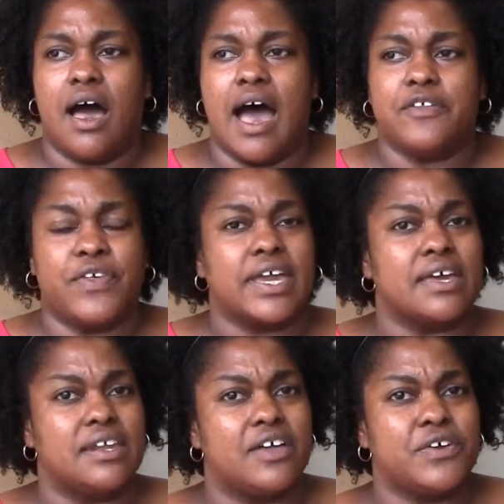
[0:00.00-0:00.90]
I think
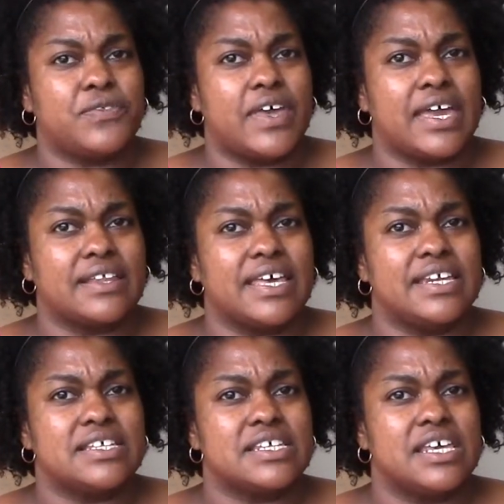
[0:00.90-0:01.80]
another thing
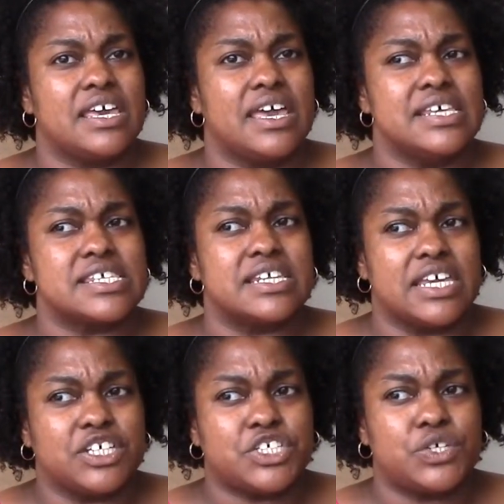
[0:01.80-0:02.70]
that is an
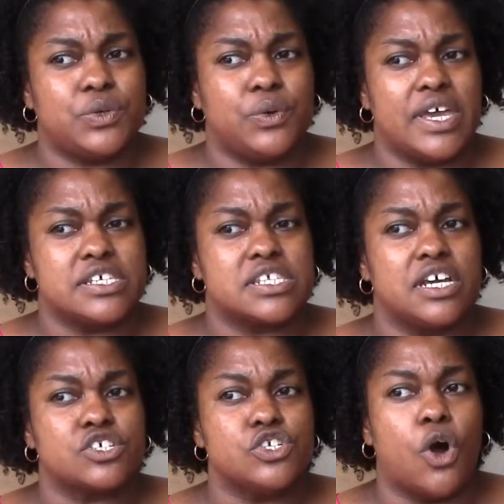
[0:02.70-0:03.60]
issue is
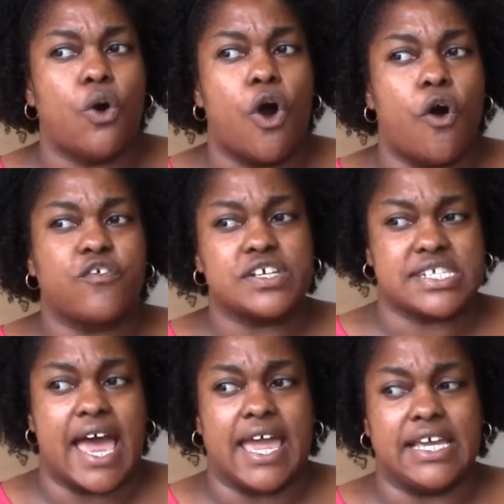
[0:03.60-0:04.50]
there's no
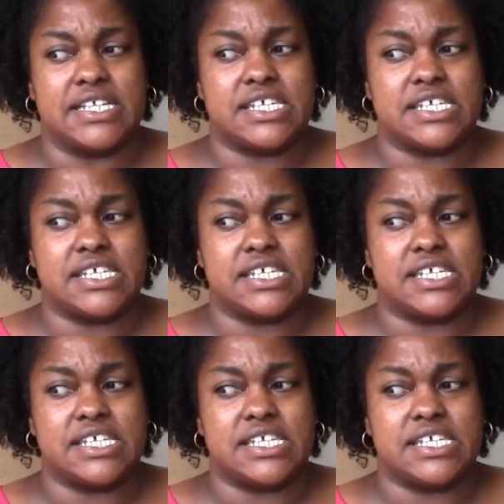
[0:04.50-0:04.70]
oversight